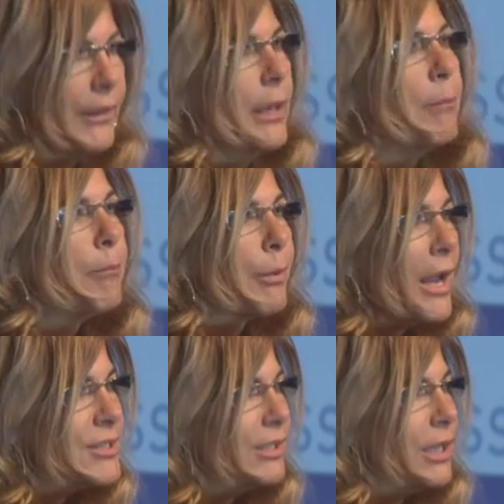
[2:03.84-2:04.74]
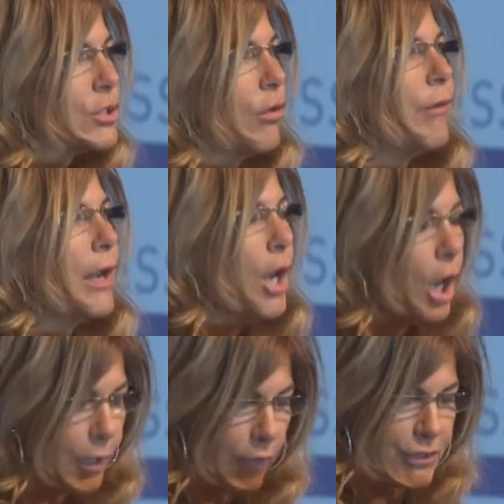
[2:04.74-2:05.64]
the presidents of a
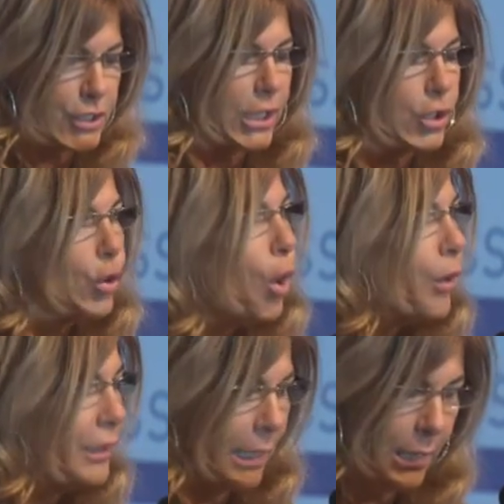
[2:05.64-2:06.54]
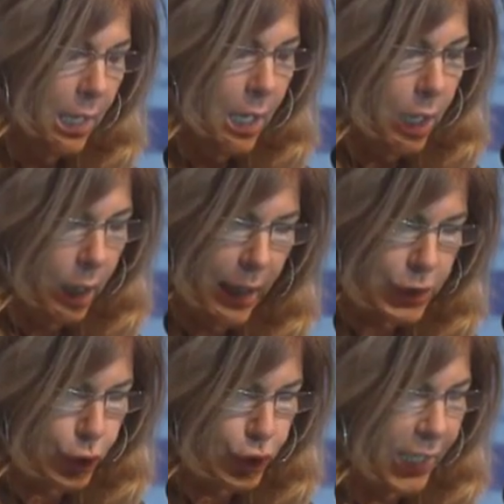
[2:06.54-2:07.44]
lot of sectorial
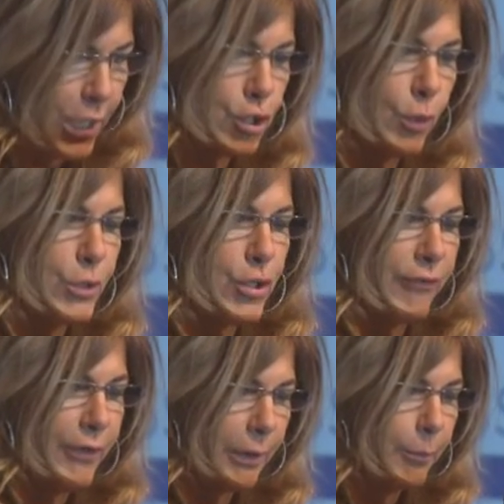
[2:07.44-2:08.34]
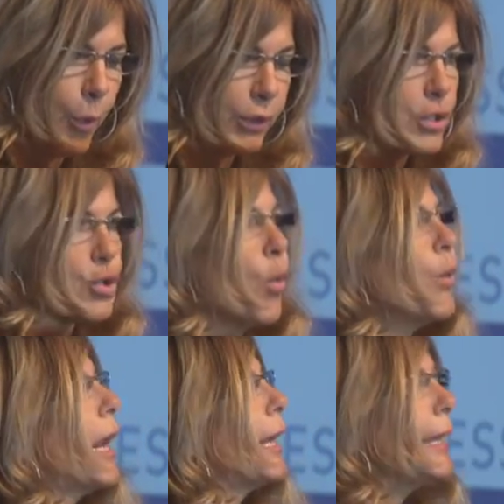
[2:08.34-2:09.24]
associations, which are very important. So
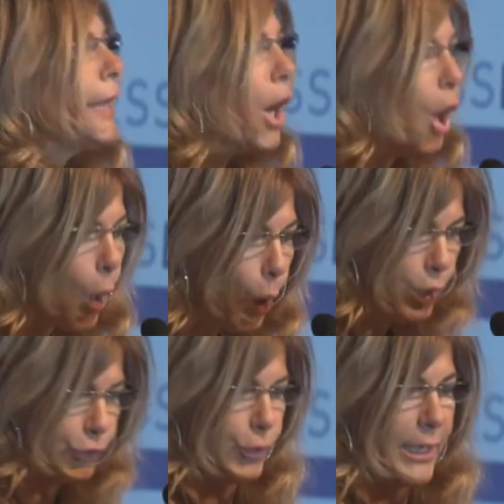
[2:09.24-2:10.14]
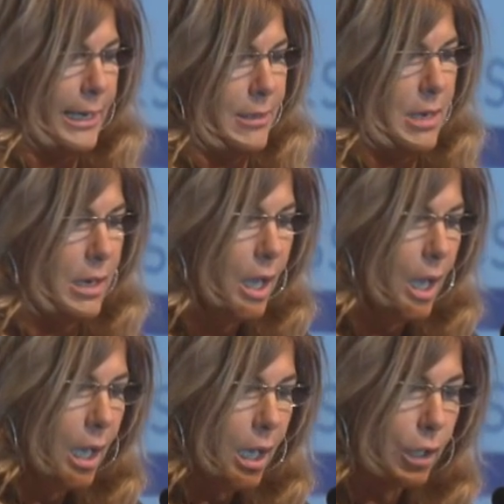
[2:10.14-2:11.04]
we are here all together
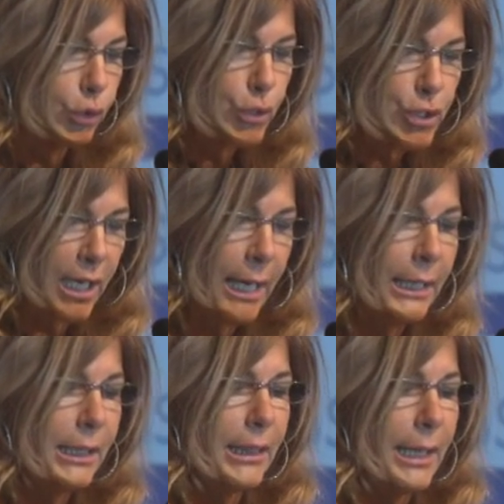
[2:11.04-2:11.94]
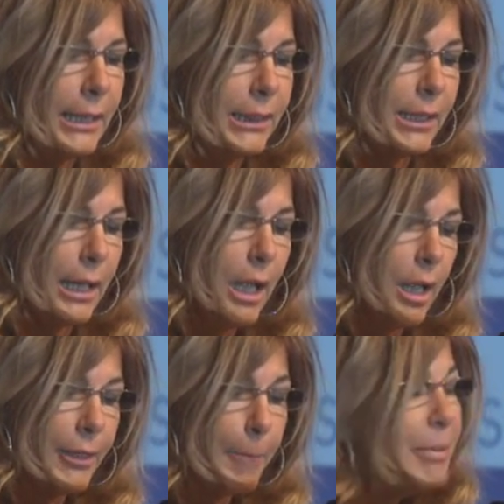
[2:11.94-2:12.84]
to say that
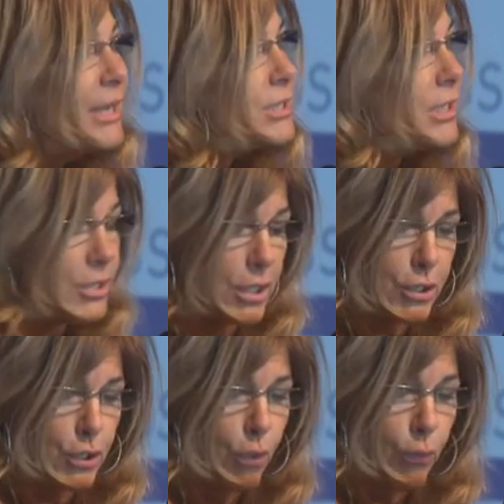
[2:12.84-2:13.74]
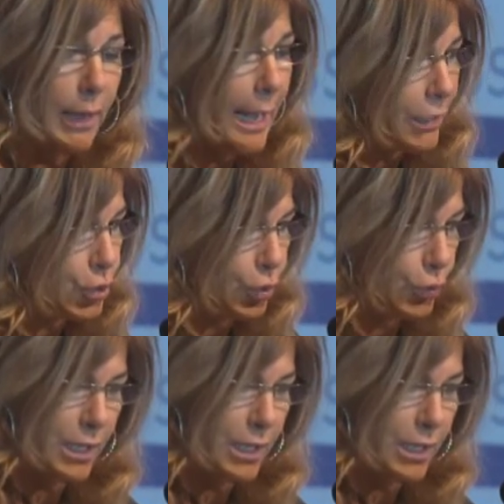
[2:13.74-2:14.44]
the business as usual actions